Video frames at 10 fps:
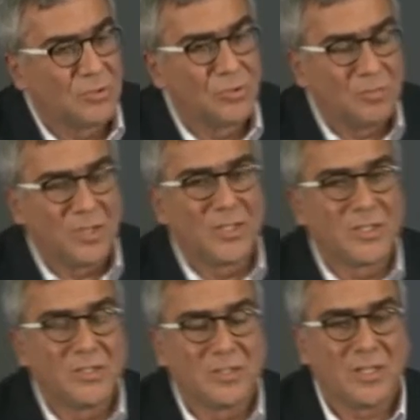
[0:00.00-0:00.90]
to the
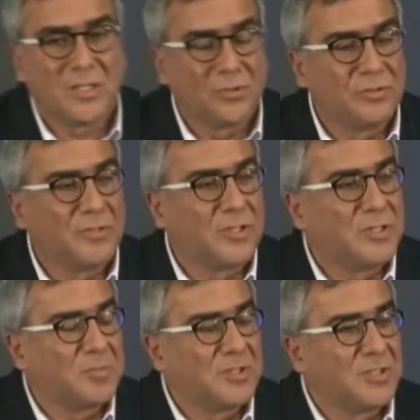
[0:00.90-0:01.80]
market under
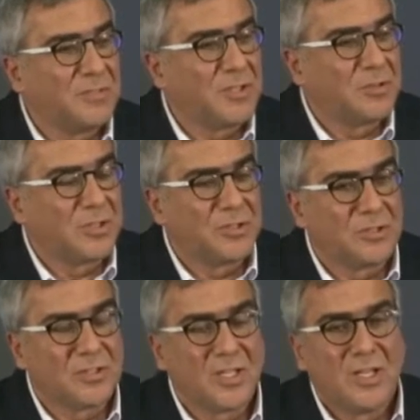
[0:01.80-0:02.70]
very specific
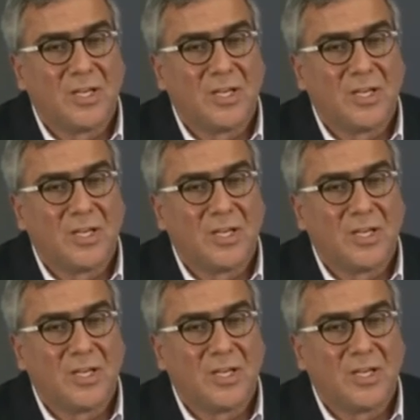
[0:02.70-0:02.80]
conditions.